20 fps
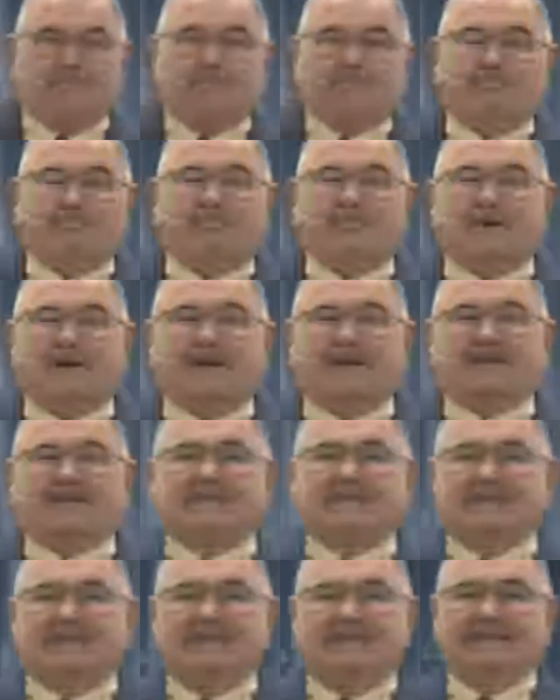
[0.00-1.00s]

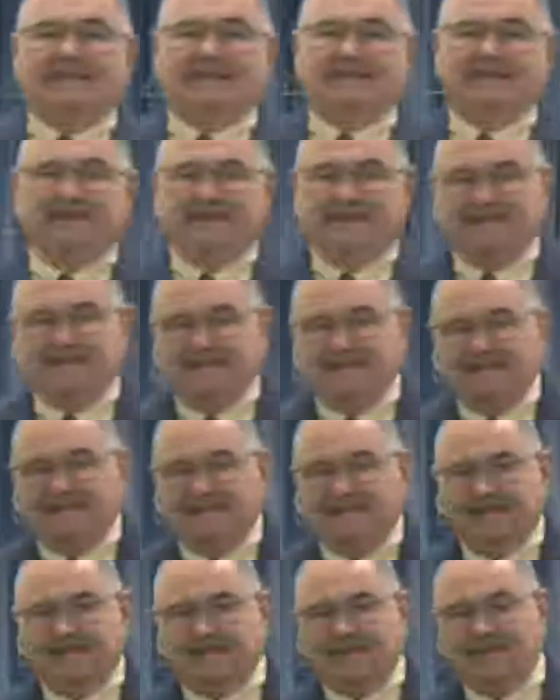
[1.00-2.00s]
But
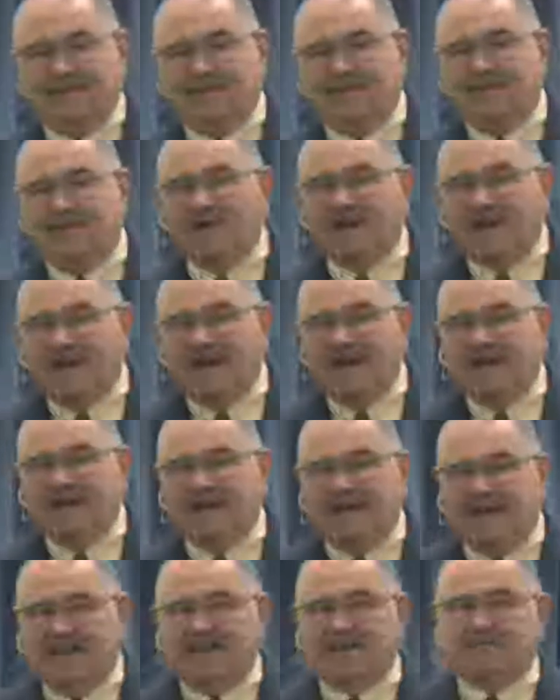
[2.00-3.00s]
in the
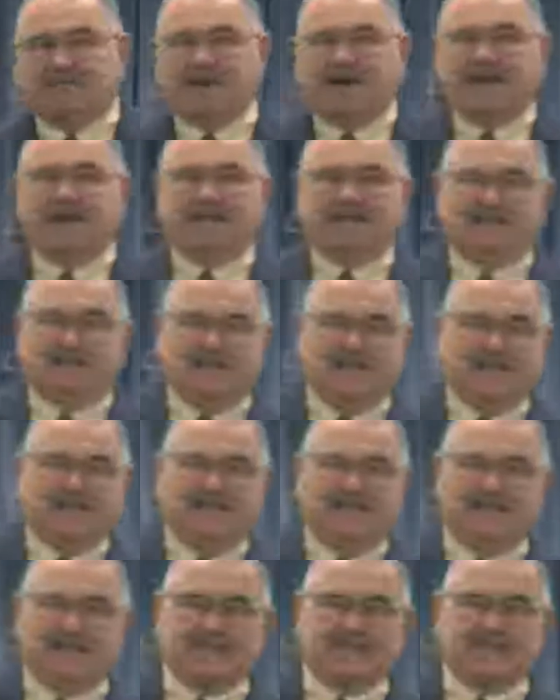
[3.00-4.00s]
online etymology
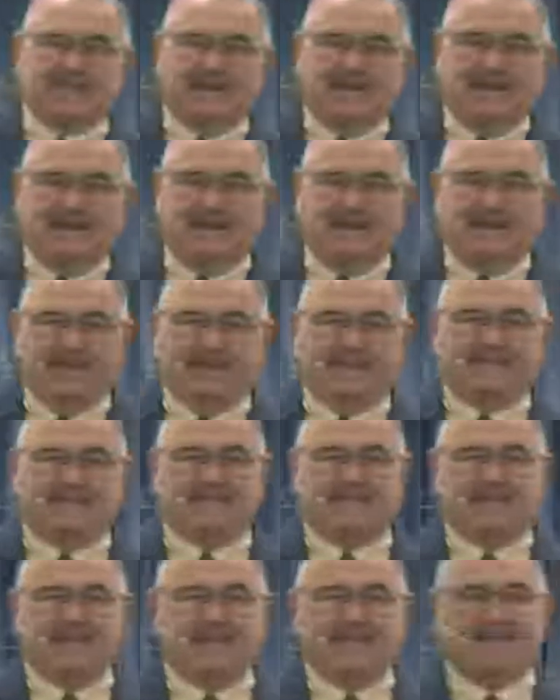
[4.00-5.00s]
dictionary, it
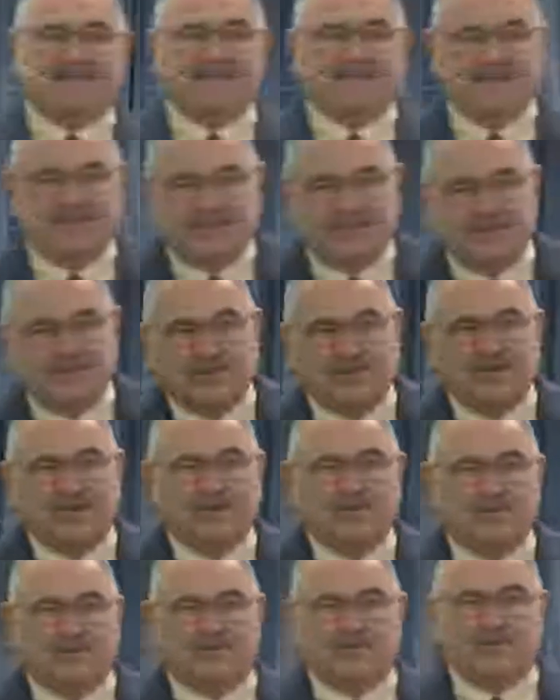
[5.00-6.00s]
states
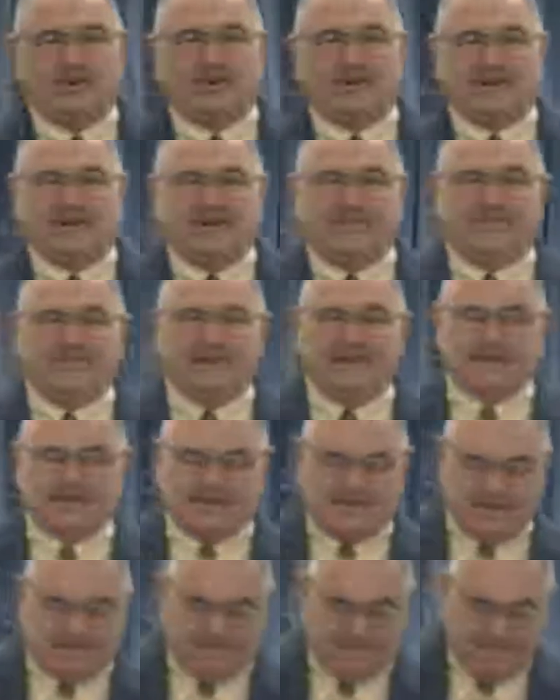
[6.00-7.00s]
concerning the word
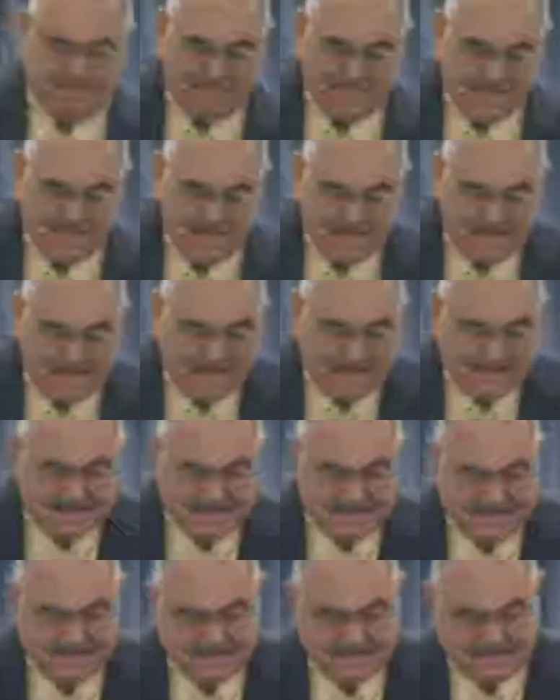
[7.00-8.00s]
confession
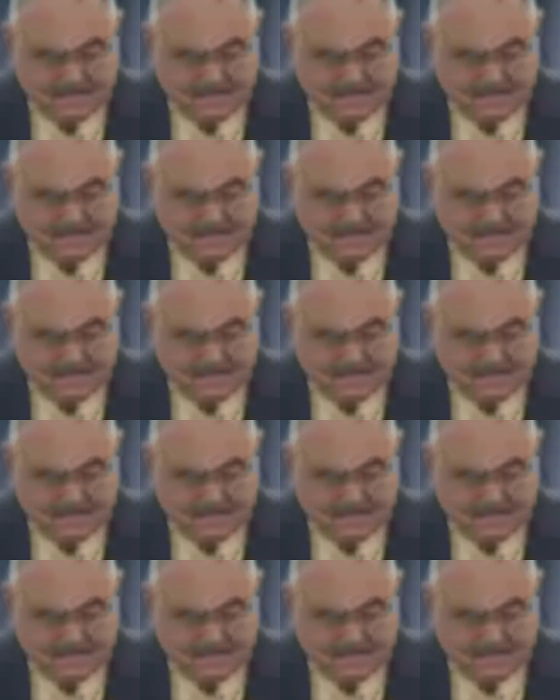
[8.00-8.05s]
that it